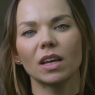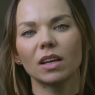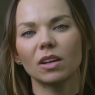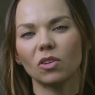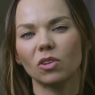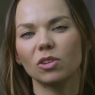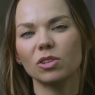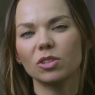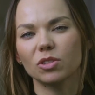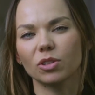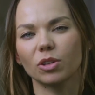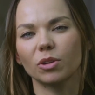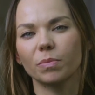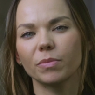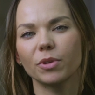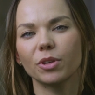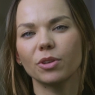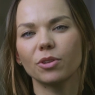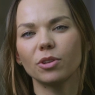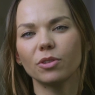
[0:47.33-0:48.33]
Also,
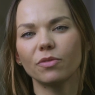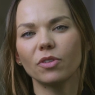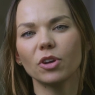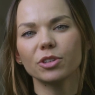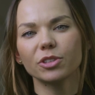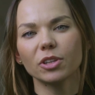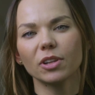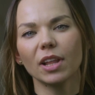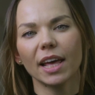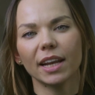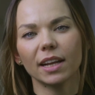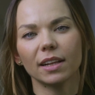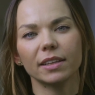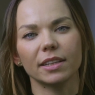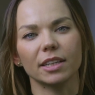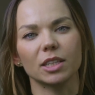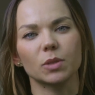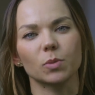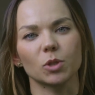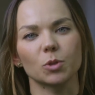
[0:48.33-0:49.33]
Universal
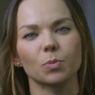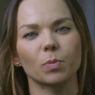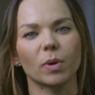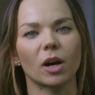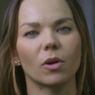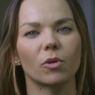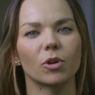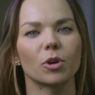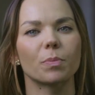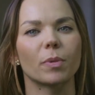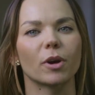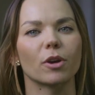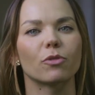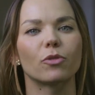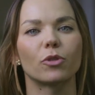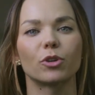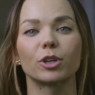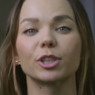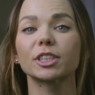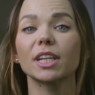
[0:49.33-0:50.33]
Analytics was powered by
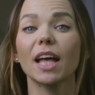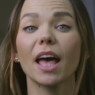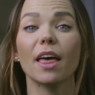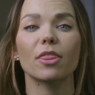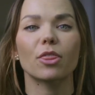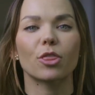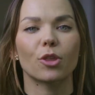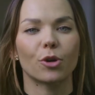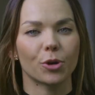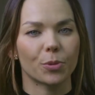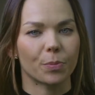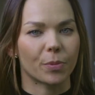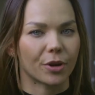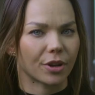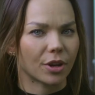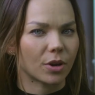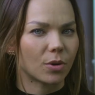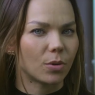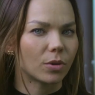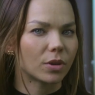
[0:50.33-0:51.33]
first and third
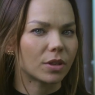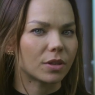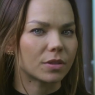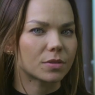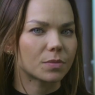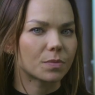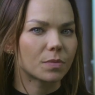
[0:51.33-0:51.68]
party cookies.